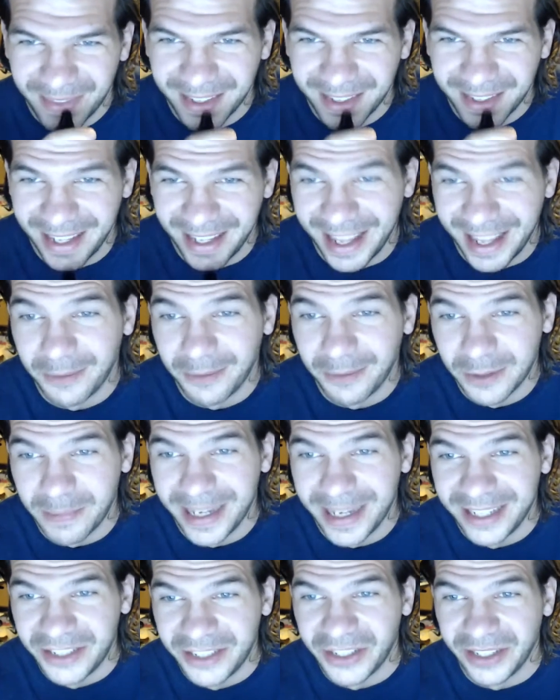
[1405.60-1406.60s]
And that was
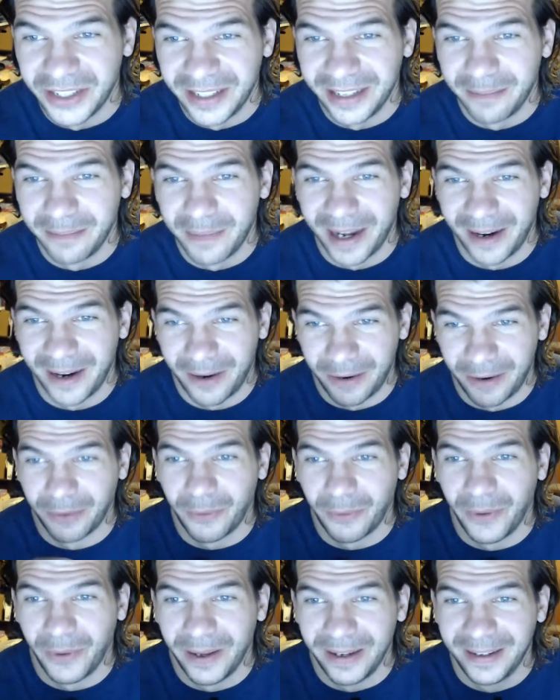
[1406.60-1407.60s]
mentioned in my
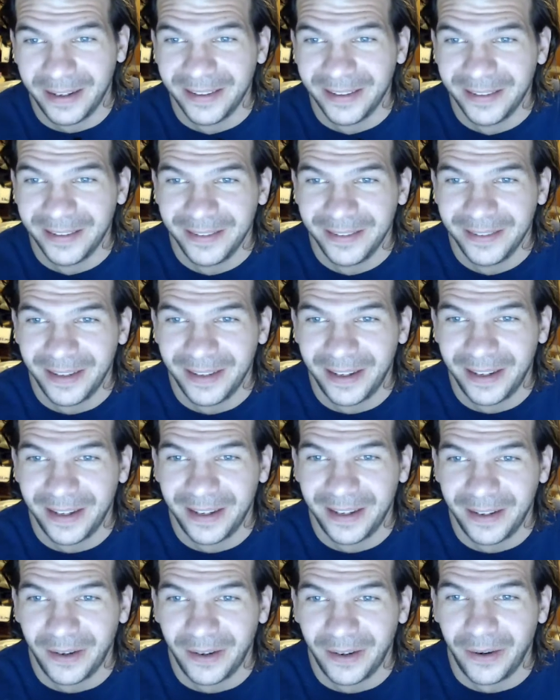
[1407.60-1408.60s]
earthquake
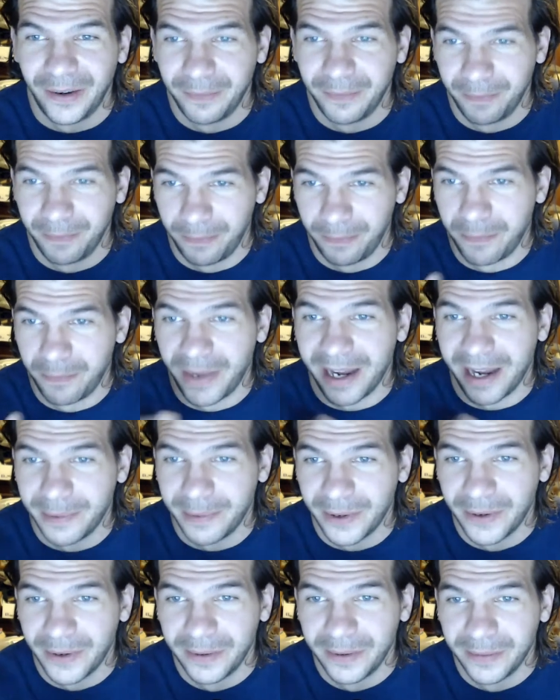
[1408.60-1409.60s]

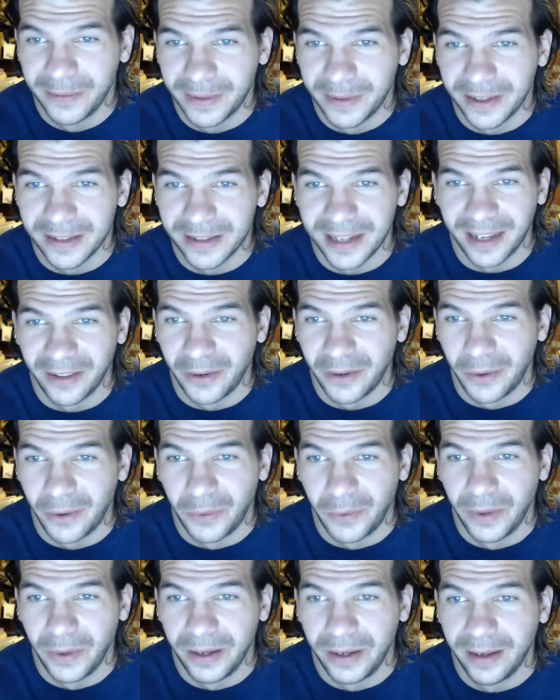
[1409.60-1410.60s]
paper, because
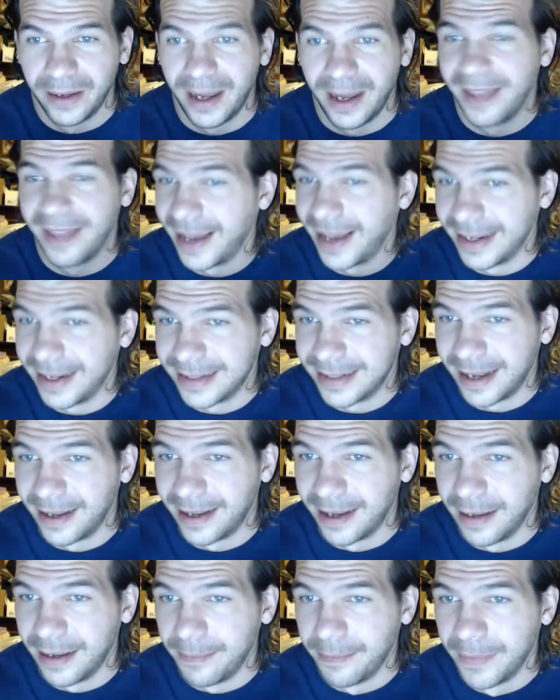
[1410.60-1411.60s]
Illinois at that
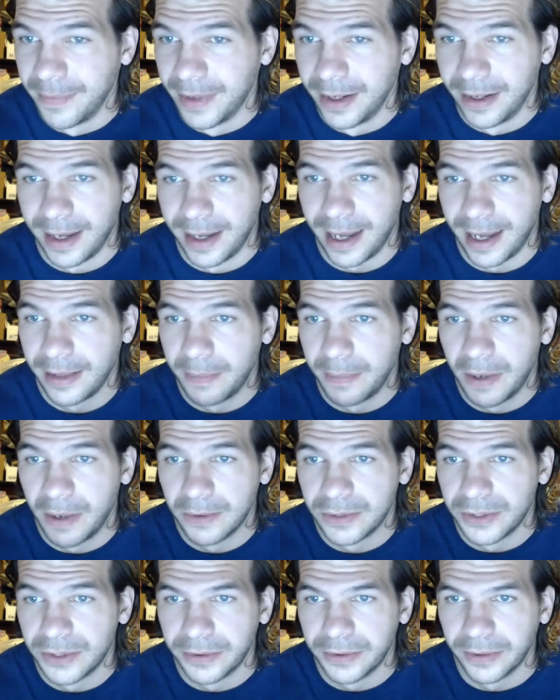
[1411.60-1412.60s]
time had the
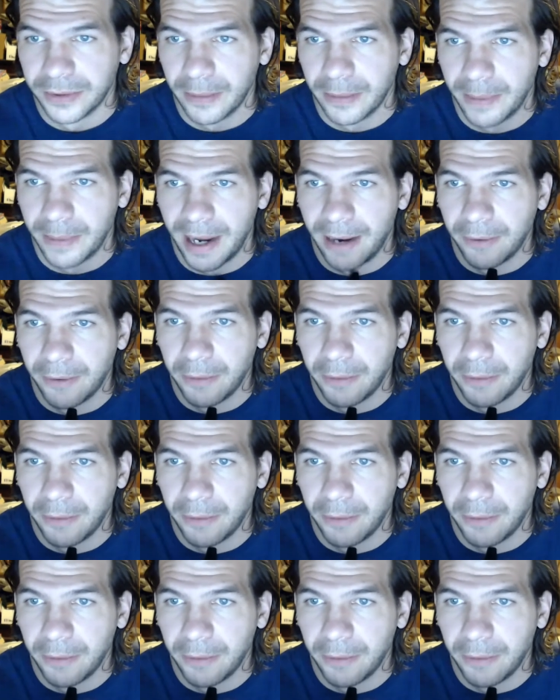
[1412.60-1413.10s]
most nuclear power